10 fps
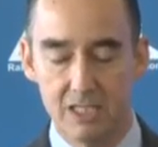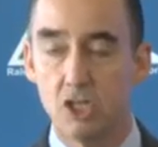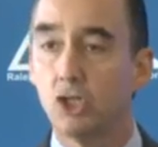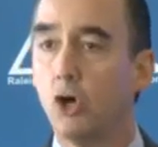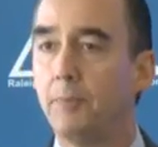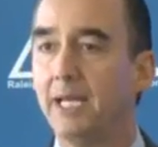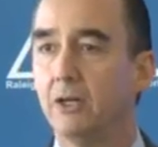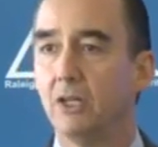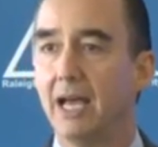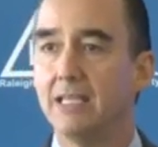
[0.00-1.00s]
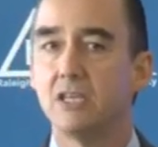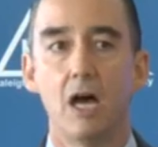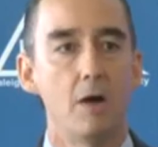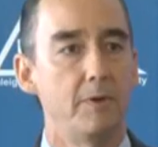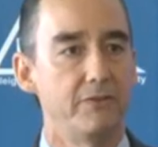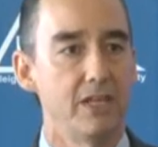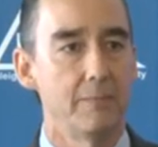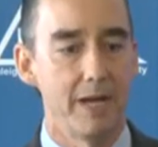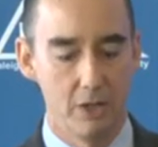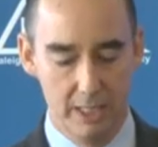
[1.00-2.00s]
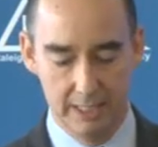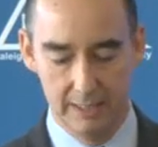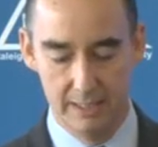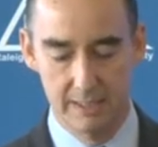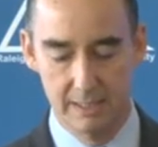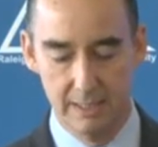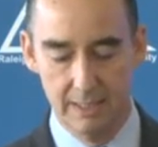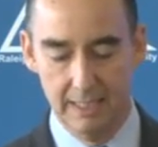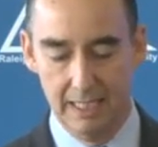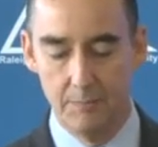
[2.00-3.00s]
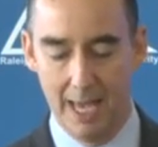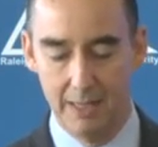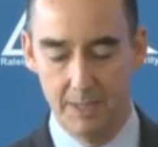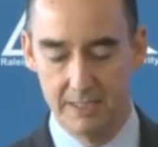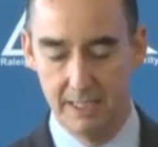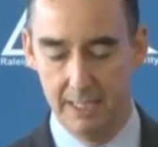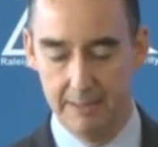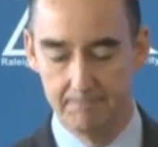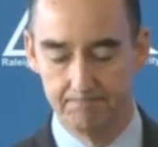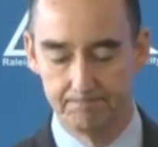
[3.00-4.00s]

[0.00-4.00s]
to Copa Airlines' Hub of the Americas in Panama City.